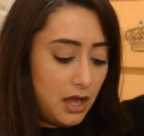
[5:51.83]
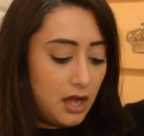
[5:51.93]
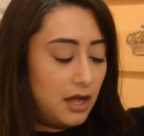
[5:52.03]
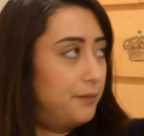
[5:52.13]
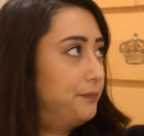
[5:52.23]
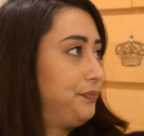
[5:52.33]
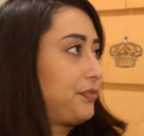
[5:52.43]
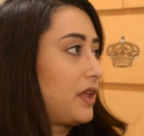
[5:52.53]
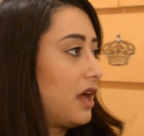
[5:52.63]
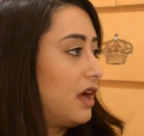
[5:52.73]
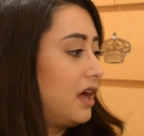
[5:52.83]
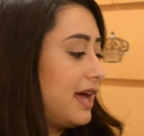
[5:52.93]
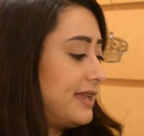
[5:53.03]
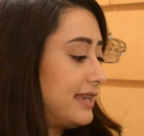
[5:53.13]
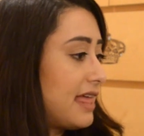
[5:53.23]

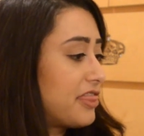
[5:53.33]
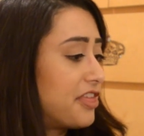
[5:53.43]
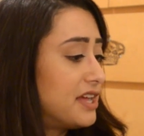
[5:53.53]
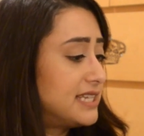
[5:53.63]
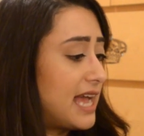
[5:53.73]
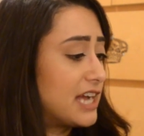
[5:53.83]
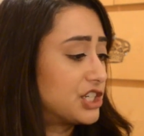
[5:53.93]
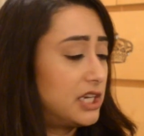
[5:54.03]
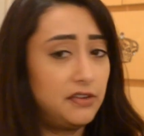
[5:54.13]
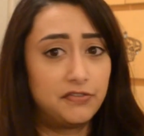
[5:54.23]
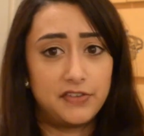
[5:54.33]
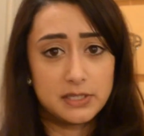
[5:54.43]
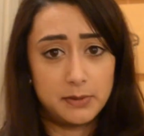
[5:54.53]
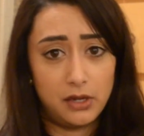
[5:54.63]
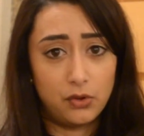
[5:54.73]
And length 30 actually
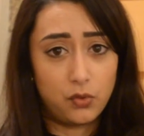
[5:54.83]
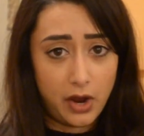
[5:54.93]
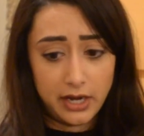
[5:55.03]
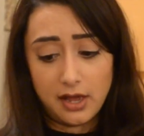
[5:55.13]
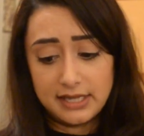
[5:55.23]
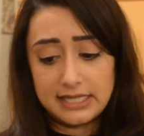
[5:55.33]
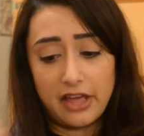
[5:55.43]
fits me quite nicely.